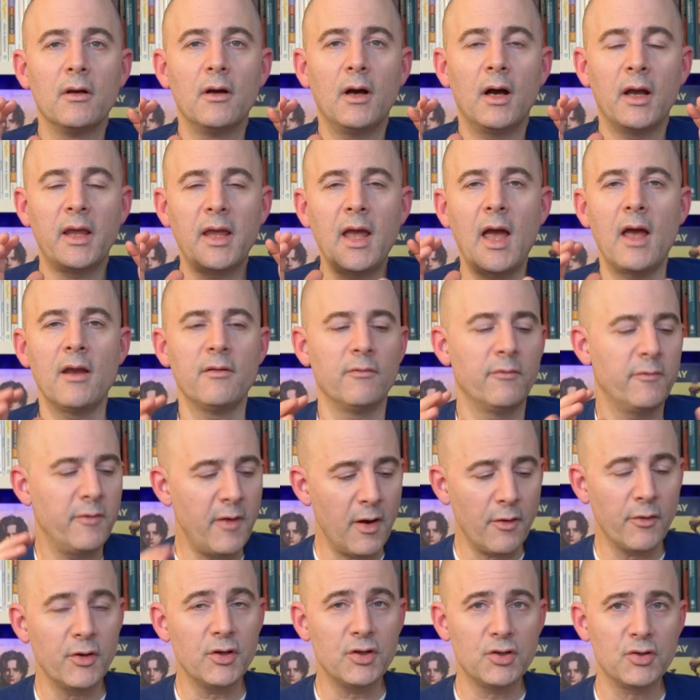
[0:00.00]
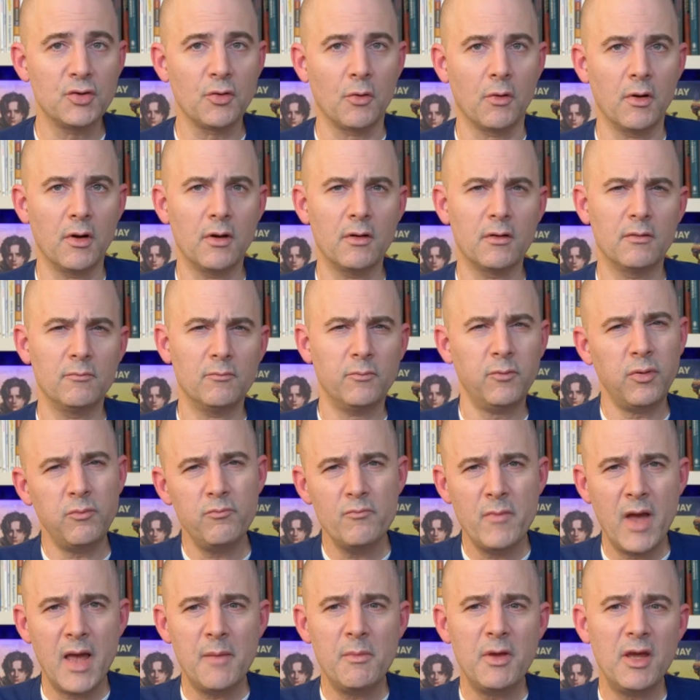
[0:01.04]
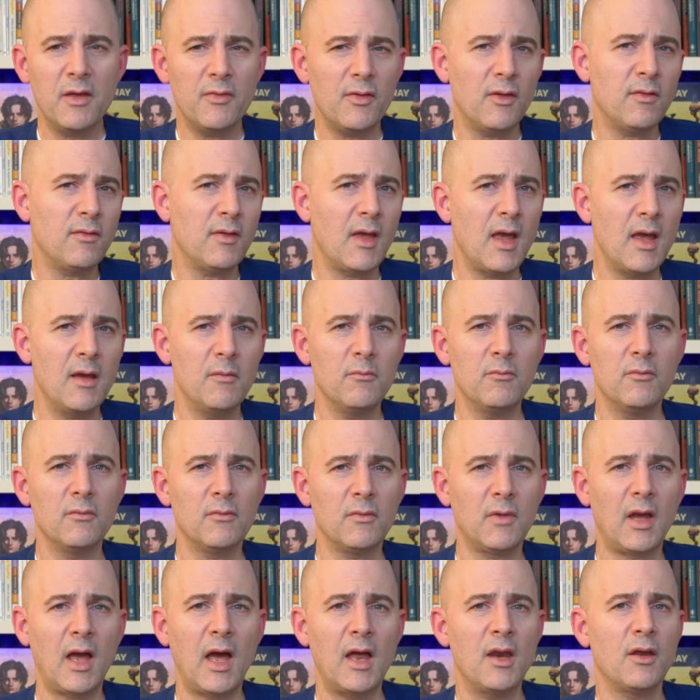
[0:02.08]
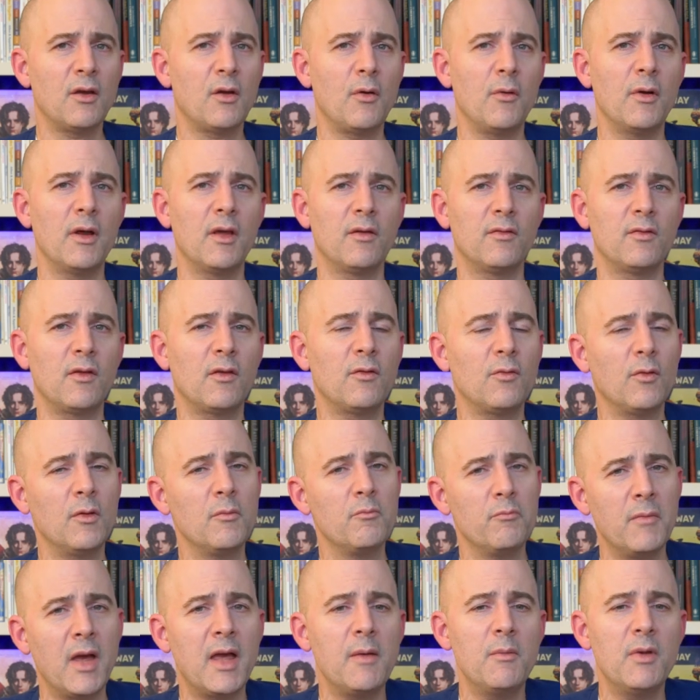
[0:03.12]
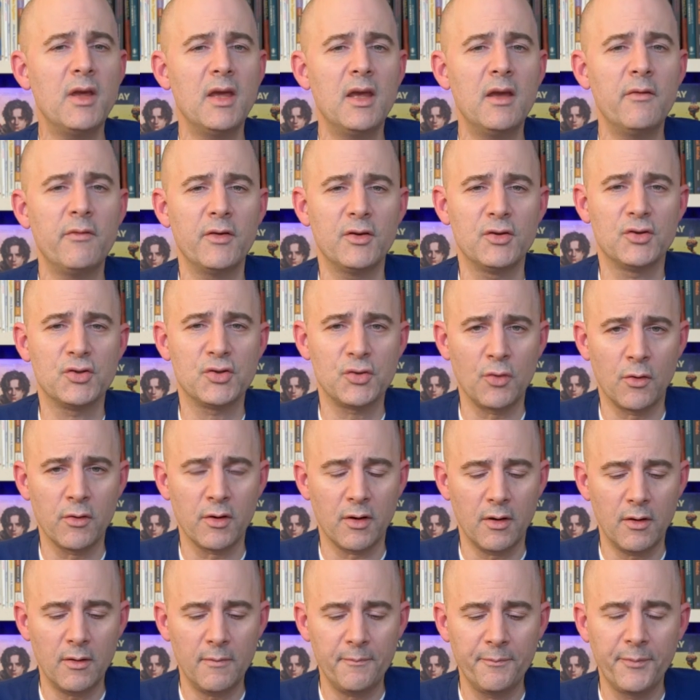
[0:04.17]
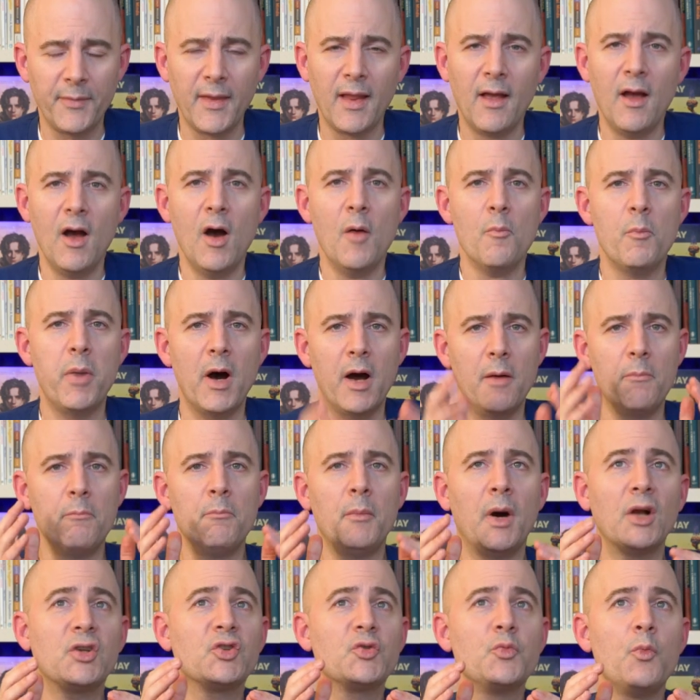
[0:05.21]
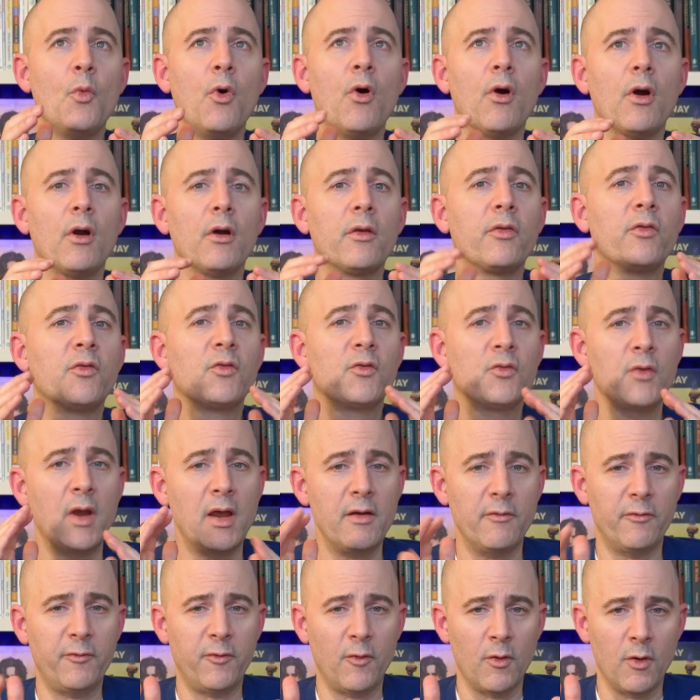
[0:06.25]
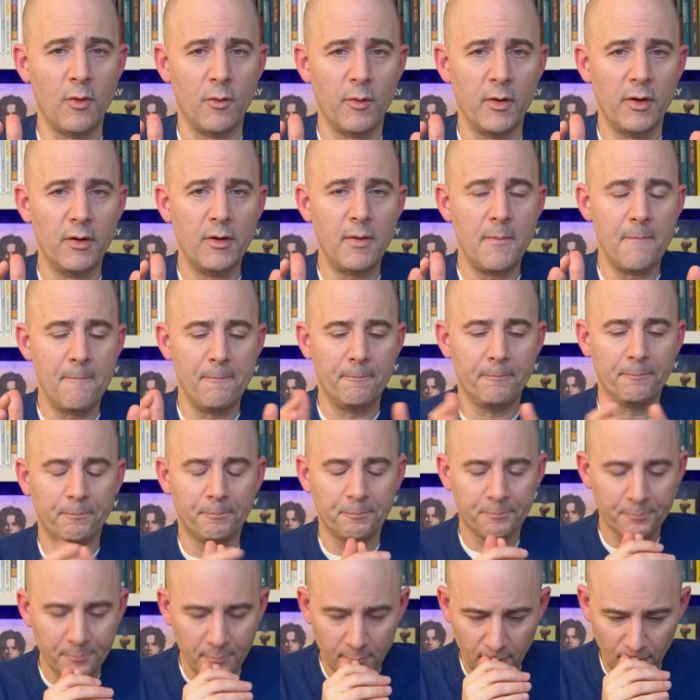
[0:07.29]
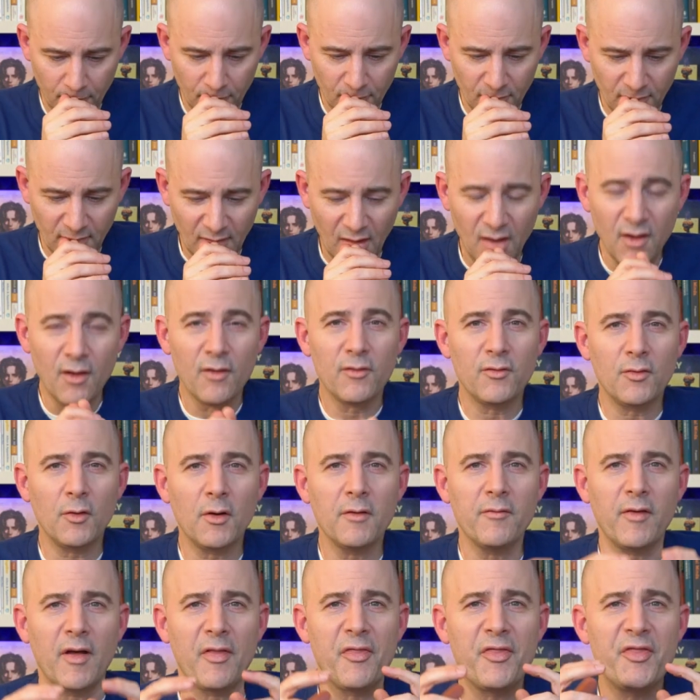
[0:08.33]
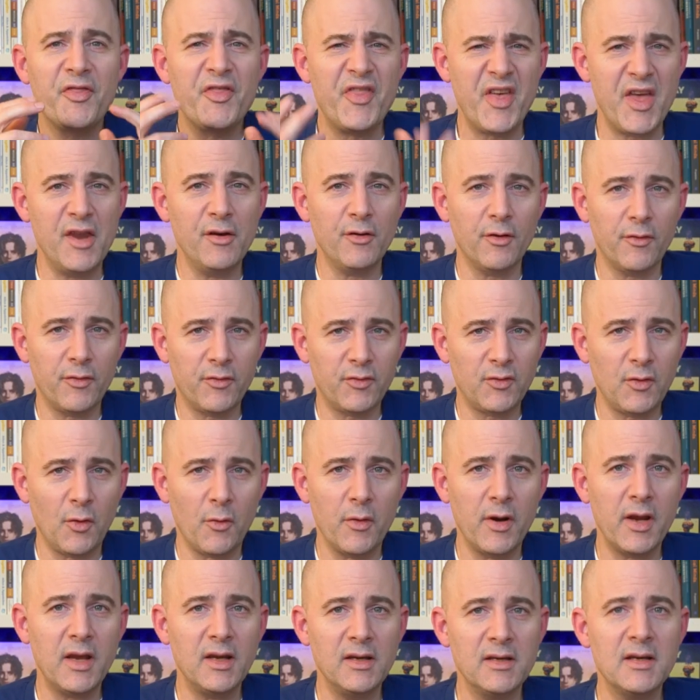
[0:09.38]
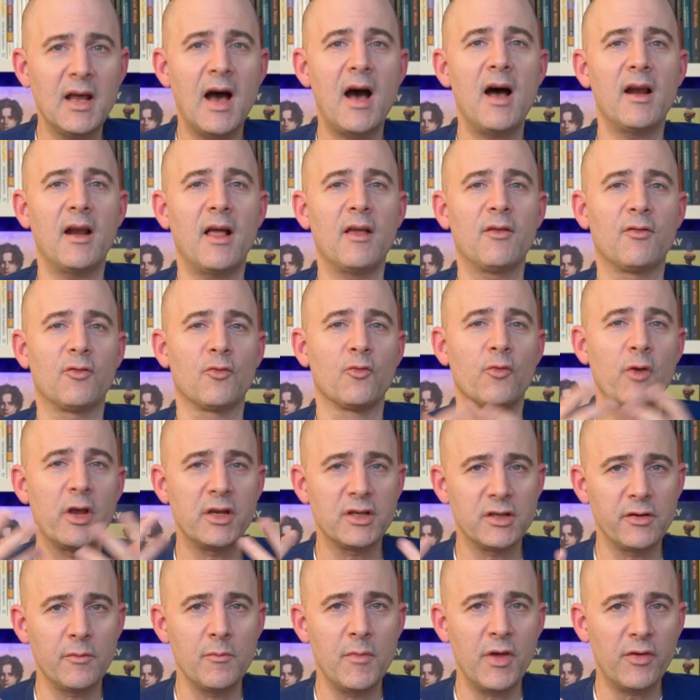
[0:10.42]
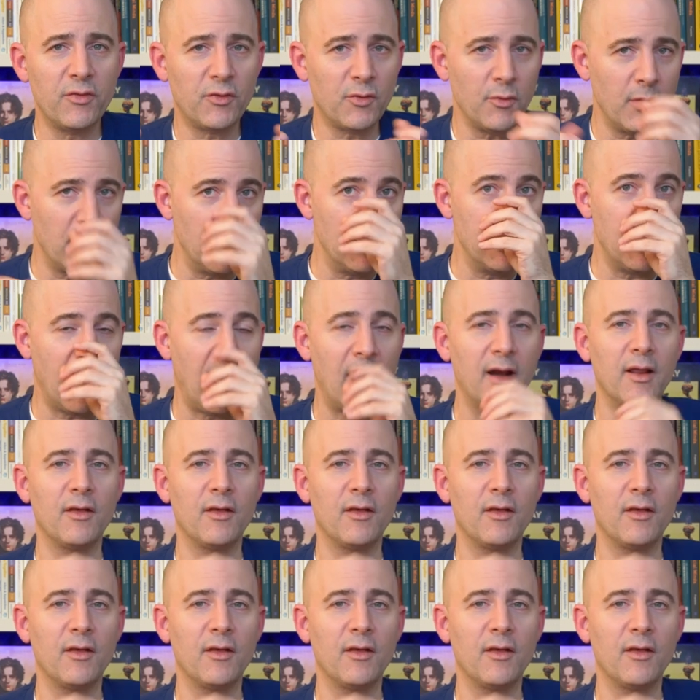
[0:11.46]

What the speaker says: again, very short, maybe in the same category as this one, maybe even shorter, but much more straightforward. Sort of a thinner story, not as rich a mystery, not